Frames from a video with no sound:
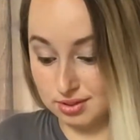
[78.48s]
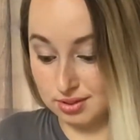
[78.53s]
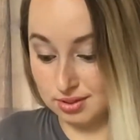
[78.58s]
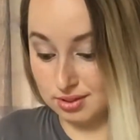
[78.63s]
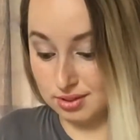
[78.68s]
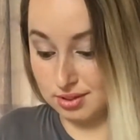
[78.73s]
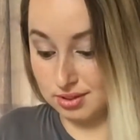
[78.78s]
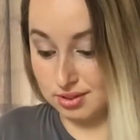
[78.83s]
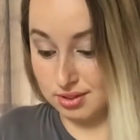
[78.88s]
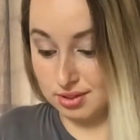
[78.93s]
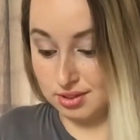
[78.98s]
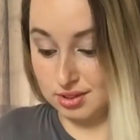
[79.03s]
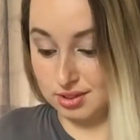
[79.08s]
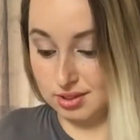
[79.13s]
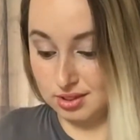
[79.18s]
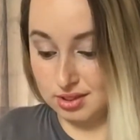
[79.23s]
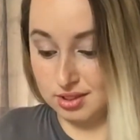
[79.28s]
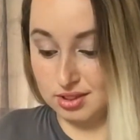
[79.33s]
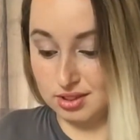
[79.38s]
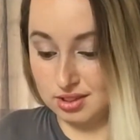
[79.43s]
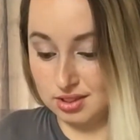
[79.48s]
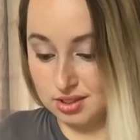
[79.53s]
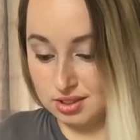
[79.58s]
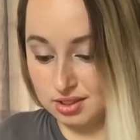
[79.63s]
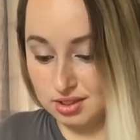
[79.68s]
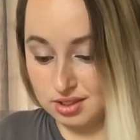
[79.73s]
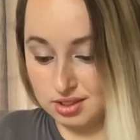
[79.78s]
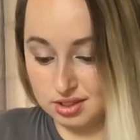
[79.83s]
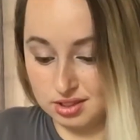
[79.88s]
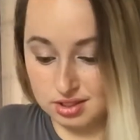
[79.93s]

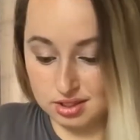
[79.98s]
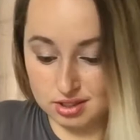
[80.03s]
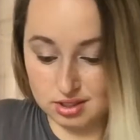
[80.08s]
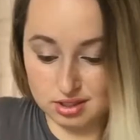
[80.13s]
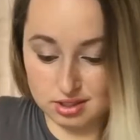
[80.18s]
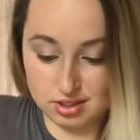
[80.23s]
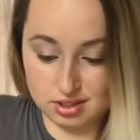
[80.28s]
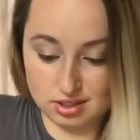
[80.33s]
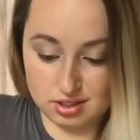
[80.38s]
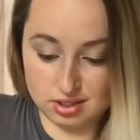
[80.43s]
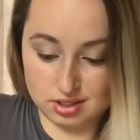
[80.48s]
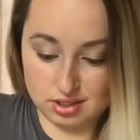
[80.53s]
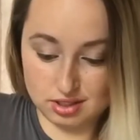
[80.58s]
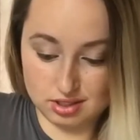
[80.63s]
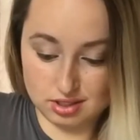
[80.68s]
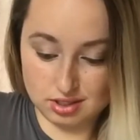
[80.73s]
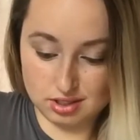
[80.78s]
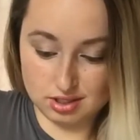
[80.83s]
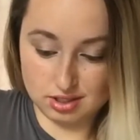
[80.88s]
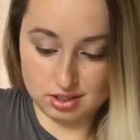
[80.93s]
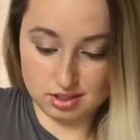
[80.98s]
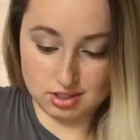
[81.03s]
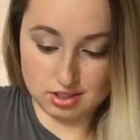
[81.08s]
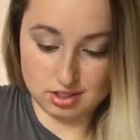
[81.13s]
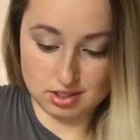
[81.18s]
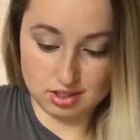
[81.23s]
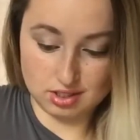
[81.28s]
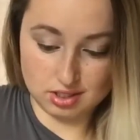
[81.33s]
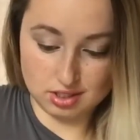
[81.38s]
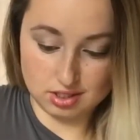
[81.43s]

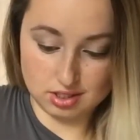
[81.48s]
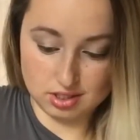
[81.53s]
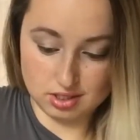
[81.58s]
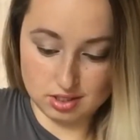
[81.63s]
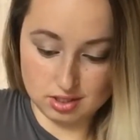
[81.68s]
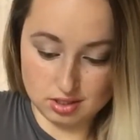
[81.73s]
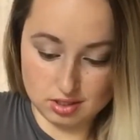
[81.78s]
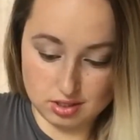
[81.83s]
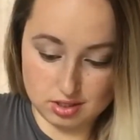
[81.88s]
Nothing is said.